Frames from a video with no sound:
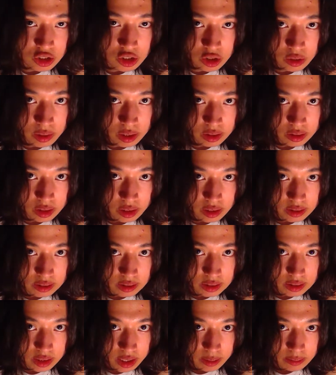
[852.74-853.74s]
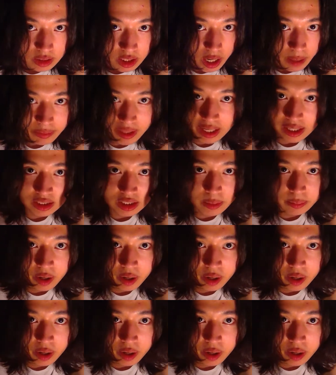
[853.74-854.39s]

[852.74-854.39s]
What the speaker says: doing things at the same time. That isn't